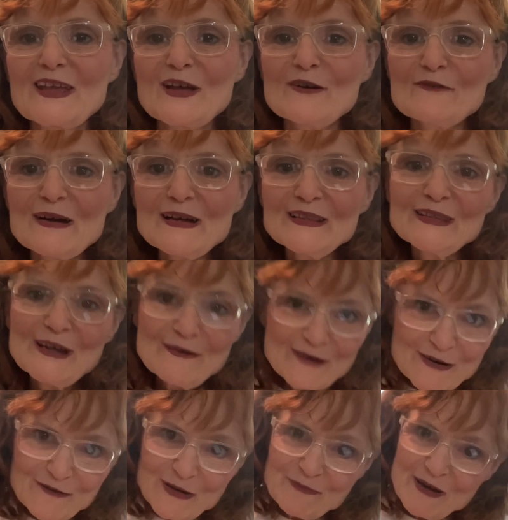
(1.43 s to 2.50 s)
Well, hello,
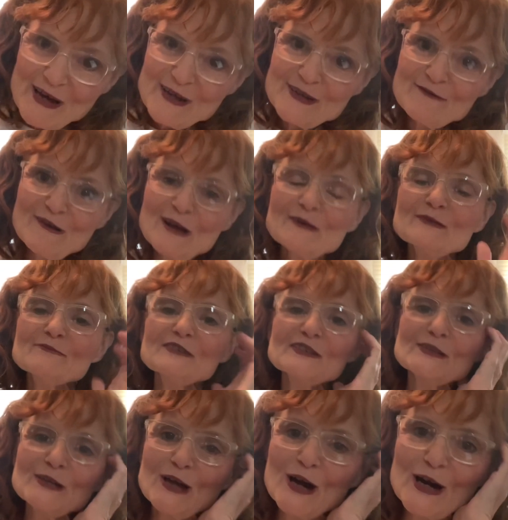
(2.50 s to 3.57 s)
everybody. Welcome to the
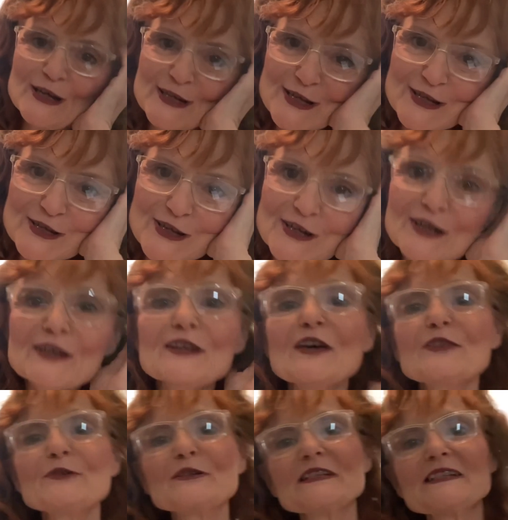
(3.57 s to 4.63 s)
cottage and
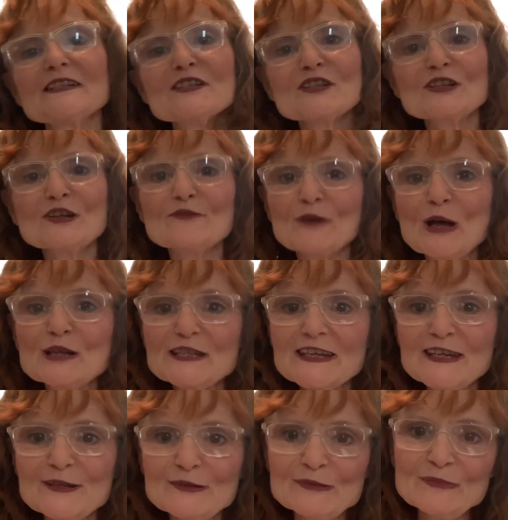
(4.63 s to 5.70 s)
another edition of Auntie
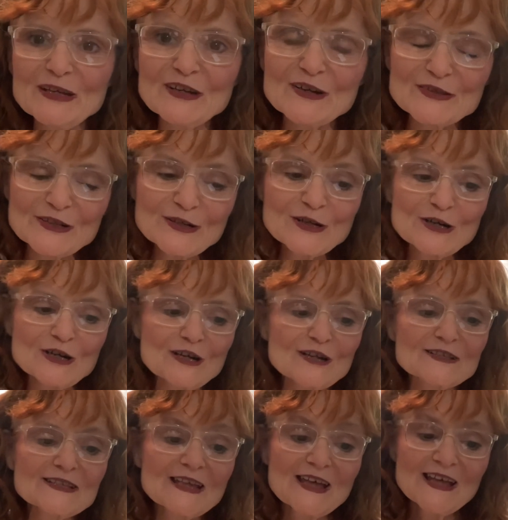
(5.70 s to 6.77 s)
Karen Beyond the
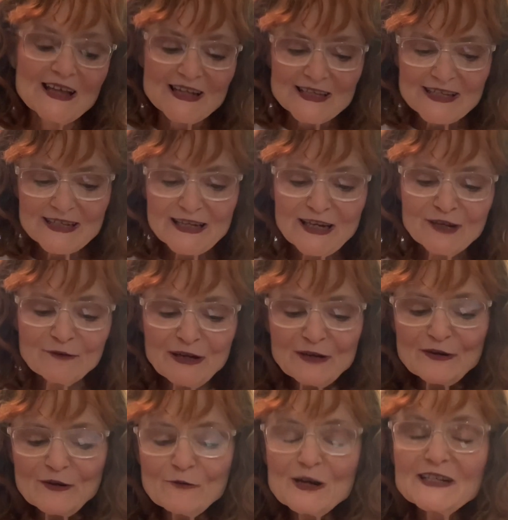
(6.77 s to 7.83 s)
Cards. Today, we are
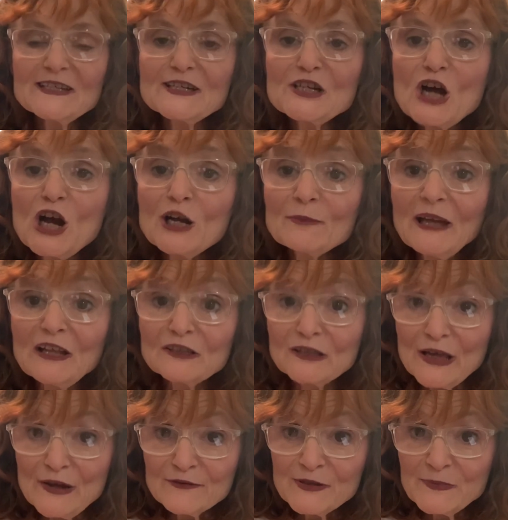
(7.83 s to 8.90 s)
going to talk about
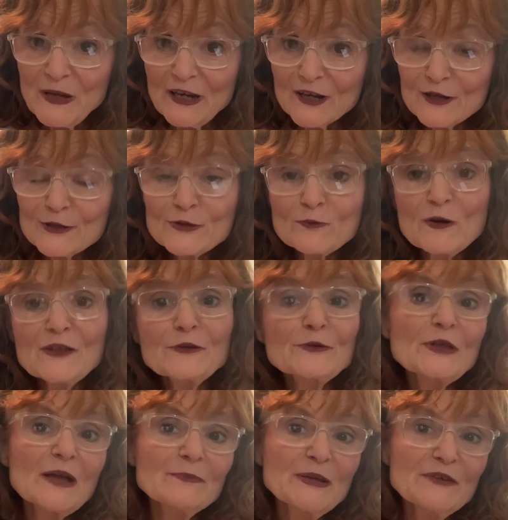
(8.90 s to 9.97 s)
love spells, whether
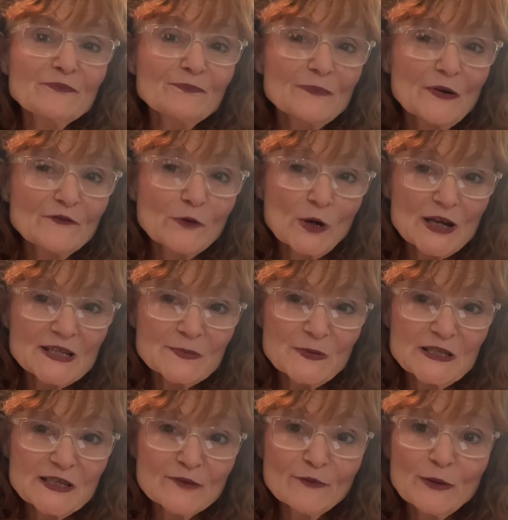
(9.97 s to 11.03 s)
they be for a
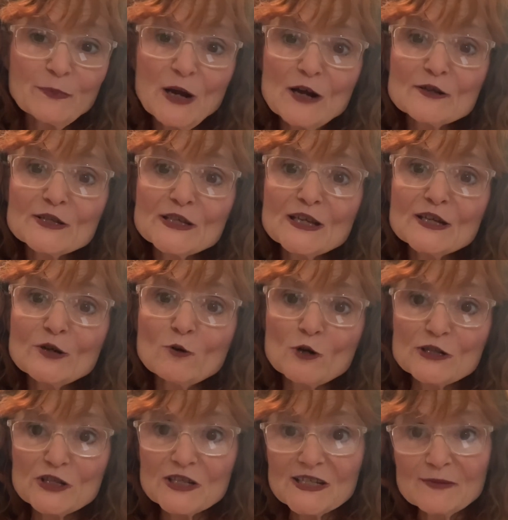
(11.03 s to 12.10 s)
specific person or
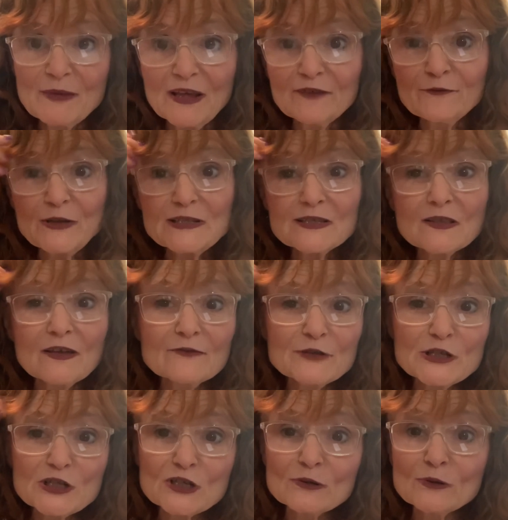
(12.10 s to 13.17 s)
just to manifest love in
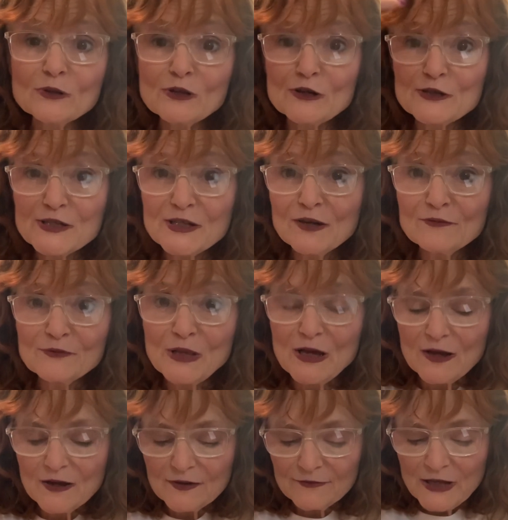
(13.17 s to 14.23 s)
general or
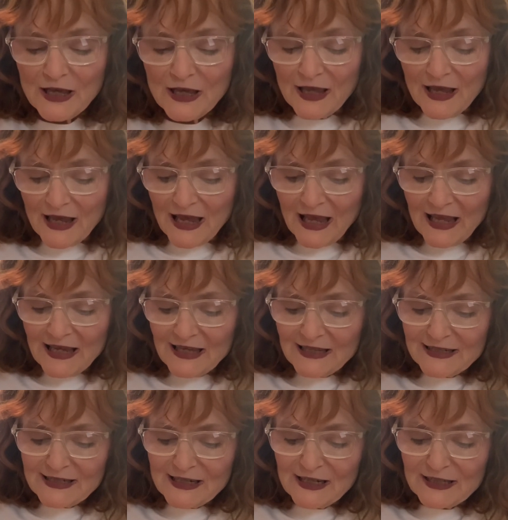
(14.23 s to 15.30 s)
self-love. And
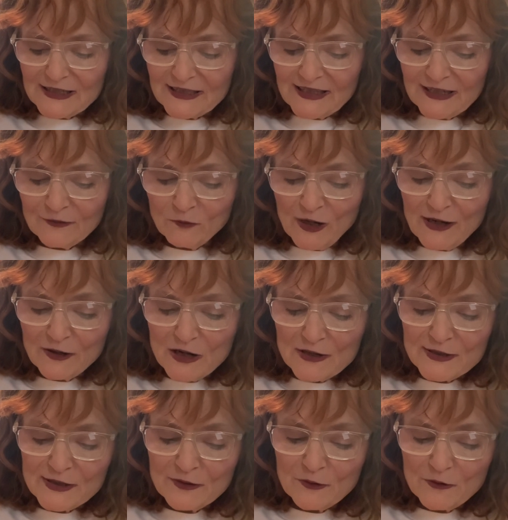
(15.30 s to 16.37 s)
then we are
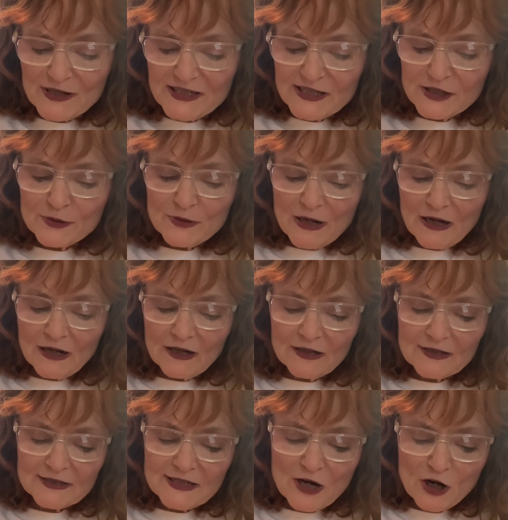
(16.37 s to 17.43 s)
also going to
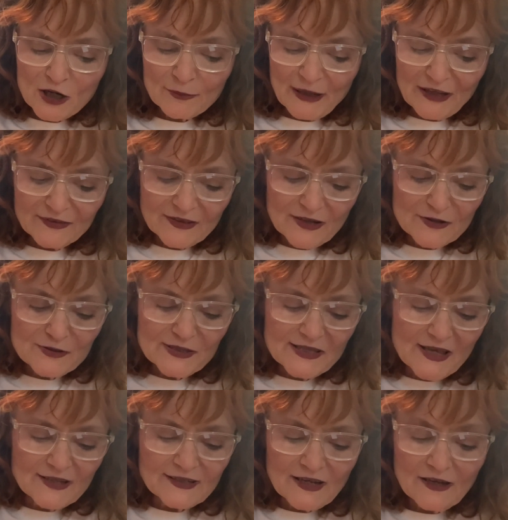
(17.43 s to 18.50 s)
talk about those
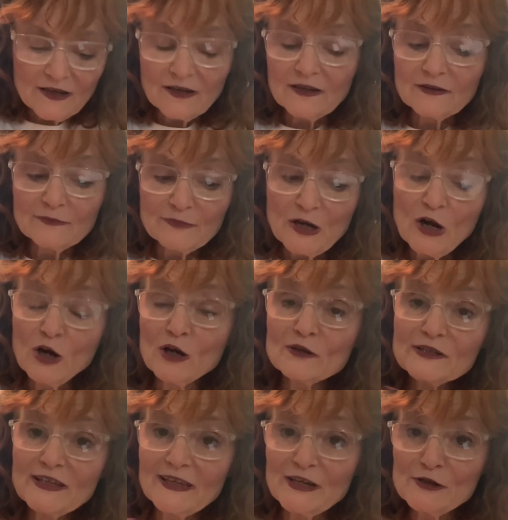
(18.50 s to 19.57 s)
that are
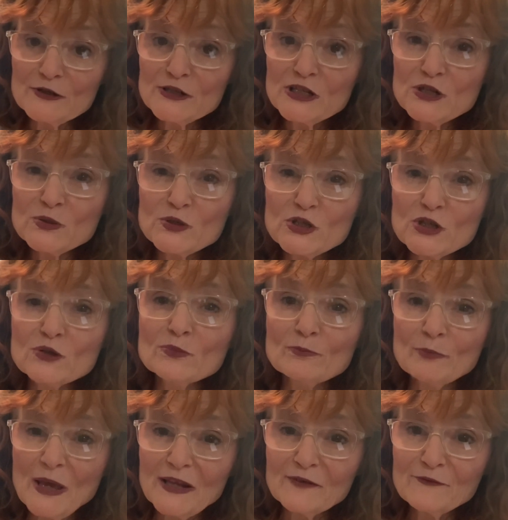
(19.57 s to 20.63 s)
geared to
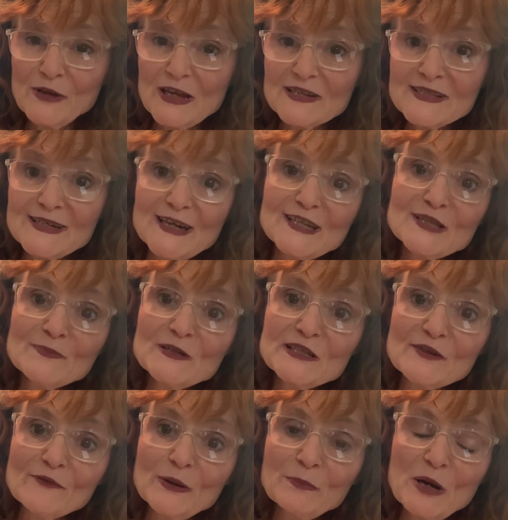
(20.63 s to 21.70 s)
manifest a
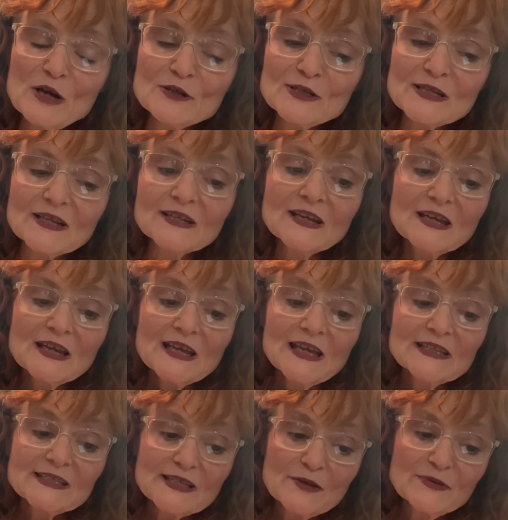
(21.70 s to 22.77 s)
specific person.
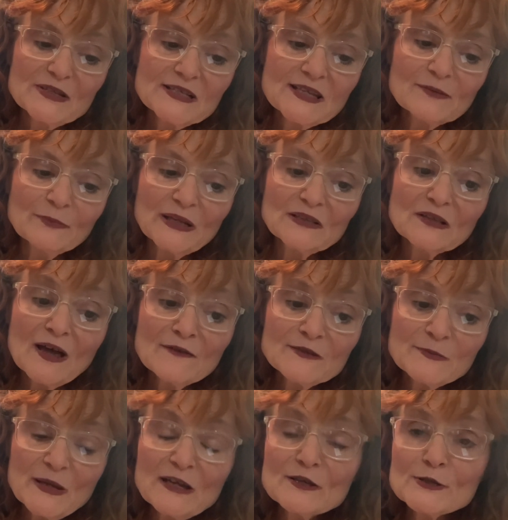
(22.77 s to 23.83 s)
So this can be love
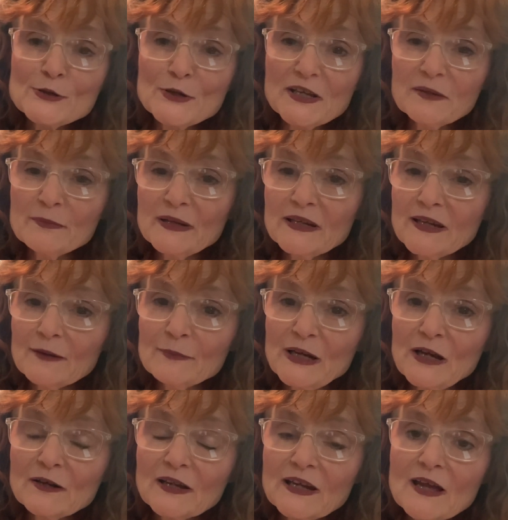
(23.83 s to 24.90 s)
spells or it can
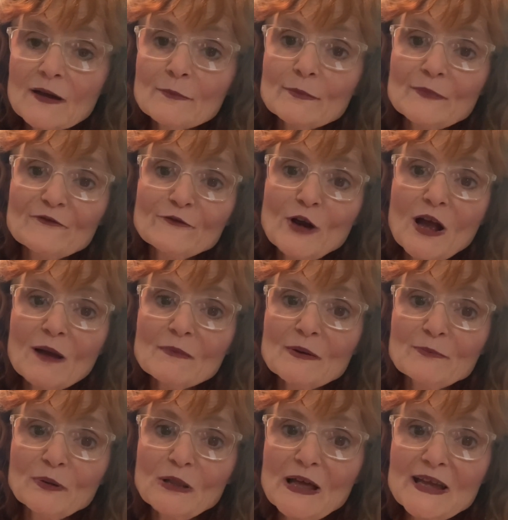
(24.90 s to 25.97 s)
come from a
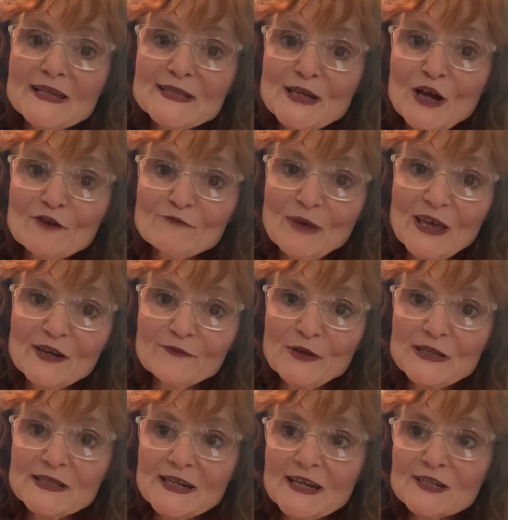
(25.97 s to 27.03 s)
place of
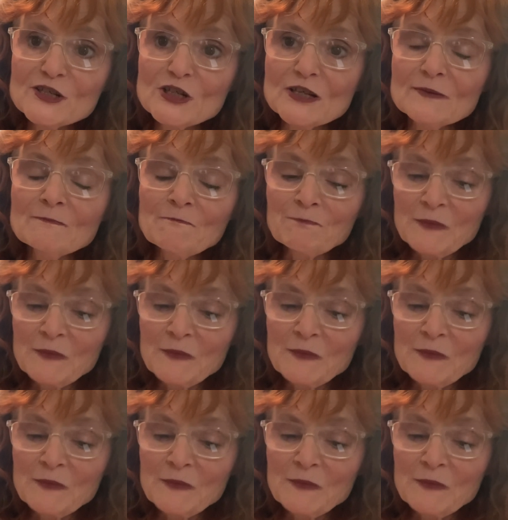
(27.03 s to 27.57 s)
manifestation.